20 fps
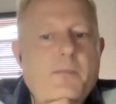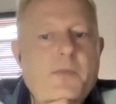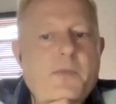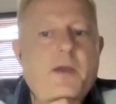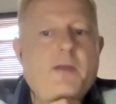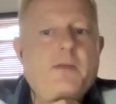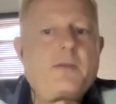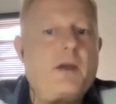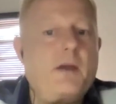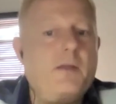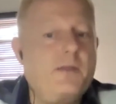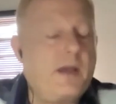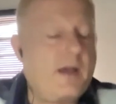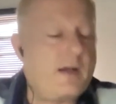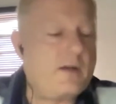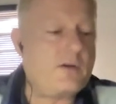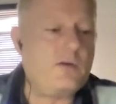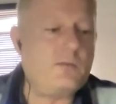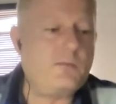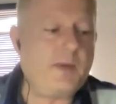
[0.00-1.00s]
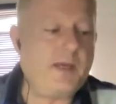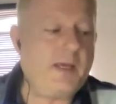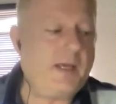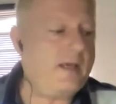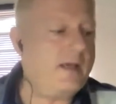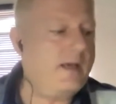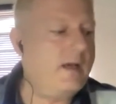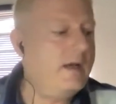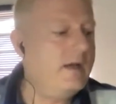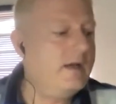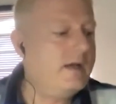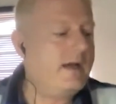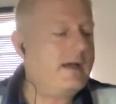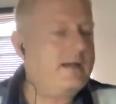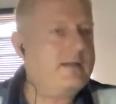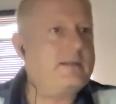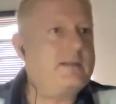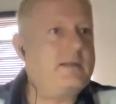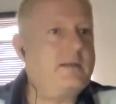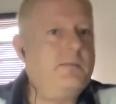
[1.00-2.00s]
and that could be
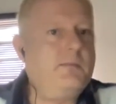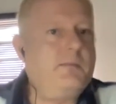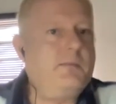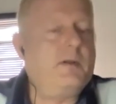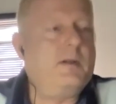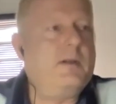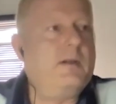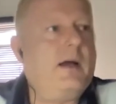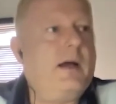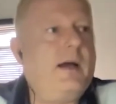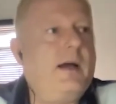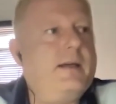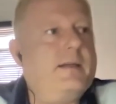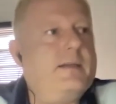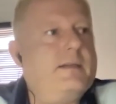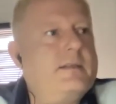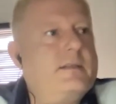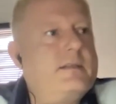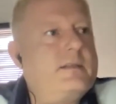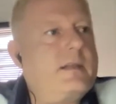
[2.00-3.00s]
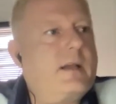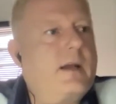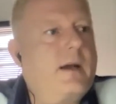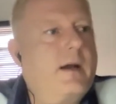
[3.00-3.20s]
as simple as